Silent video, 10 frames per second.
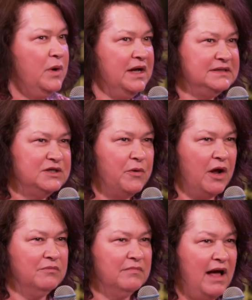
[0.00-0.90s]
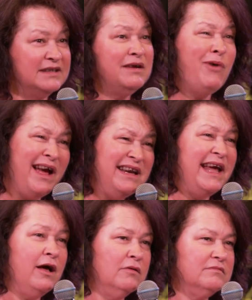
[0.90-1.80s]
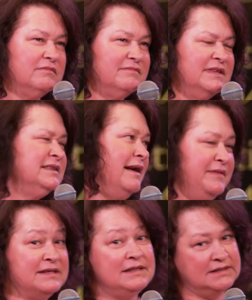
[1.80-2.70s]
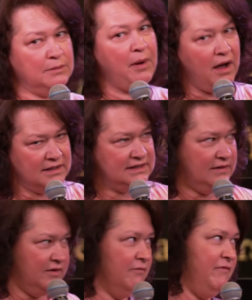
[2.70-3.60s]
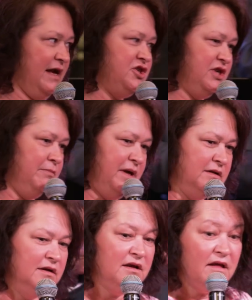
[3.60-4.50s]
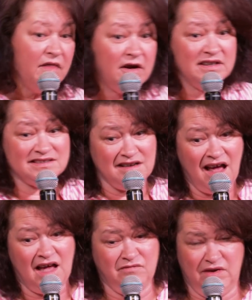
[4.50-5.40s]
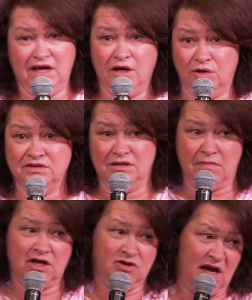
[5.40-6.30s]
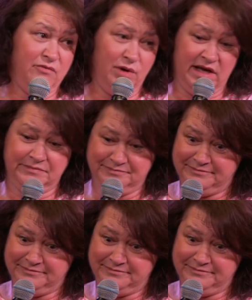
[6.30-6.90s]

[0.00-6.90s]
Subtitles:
else is going on? As of right now, this is a positive confession, but there is 9 vehicles in my driveway.